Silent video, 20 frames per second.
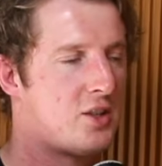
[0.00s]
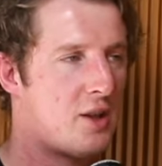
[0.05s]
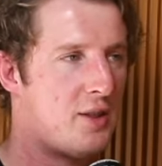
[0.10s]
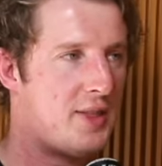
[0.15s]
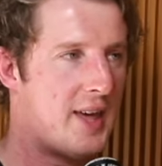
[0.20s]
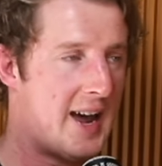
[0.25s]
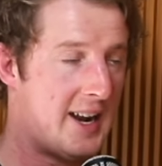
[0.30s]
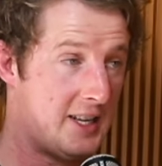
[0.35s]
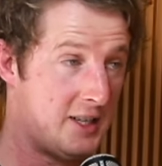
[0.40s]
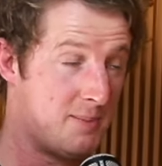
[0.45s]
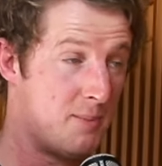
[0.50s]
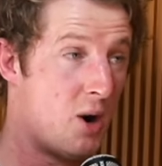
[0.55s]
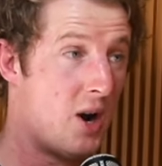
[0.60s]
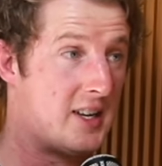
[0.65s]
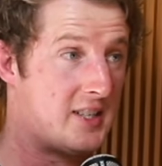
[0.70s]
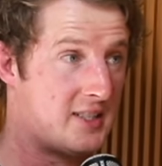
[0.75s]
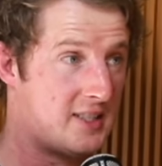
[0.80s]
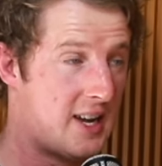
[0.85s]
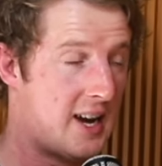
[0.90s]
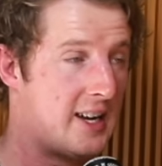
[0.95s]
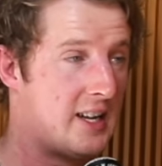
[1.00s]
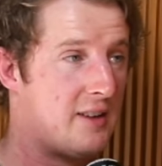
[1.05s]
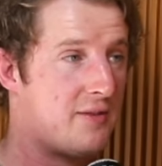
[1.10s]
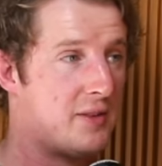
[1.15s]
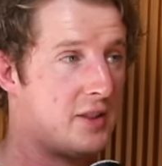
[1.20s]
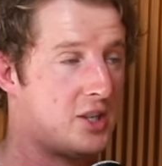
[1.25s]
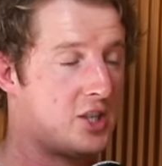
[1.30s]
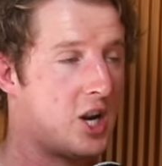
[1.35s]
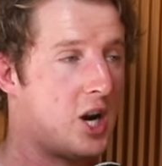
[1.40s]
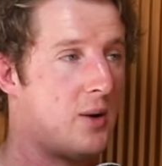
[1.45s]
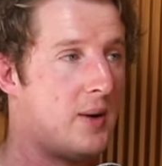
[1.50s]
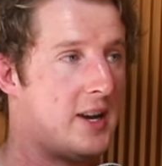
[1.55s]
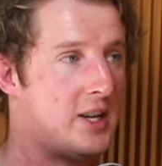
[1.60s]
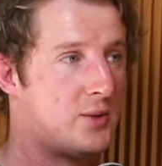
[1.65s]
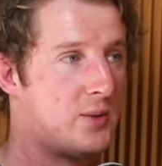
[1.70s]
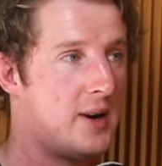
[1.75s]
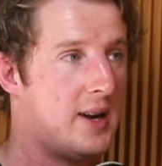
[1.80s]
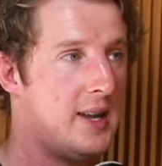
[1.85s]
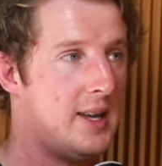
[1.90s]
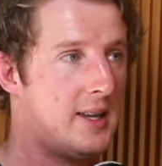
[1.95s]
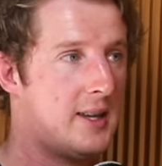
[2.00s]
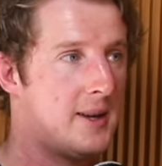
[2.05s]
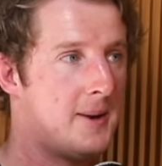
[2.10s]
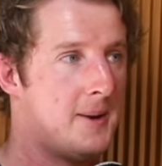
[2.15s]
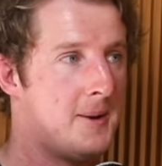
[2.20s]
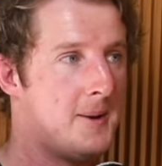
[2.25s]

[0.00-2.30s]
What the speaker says: So that is my study for the show each week.